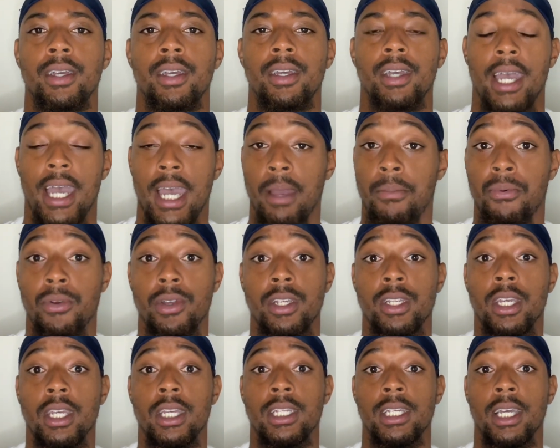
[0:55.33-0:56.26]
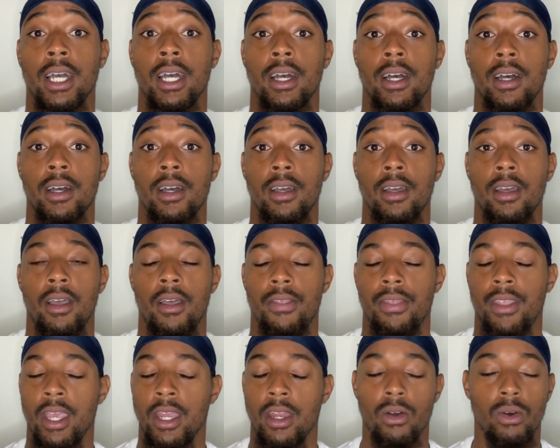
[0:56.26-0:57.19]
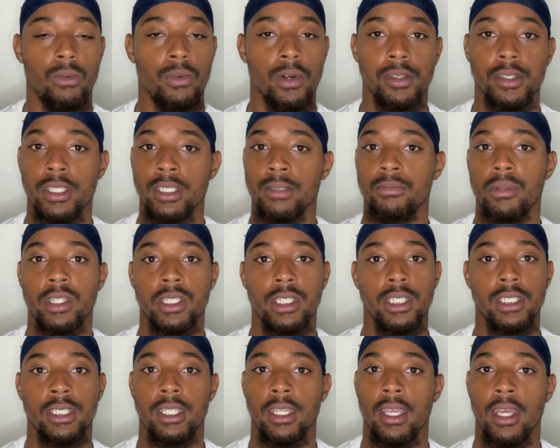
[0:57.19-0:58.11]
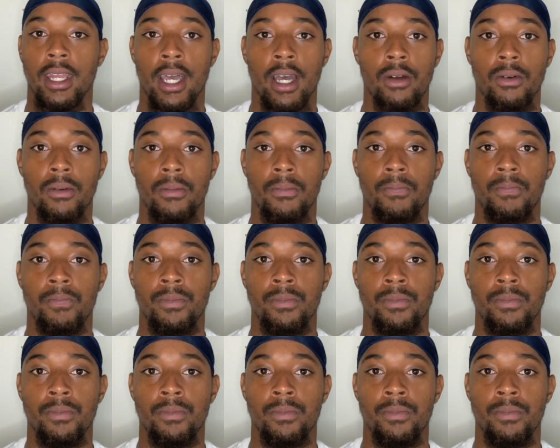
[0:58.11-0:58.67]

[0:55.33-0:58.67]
I appreciate y'all. They don't want this message to get out.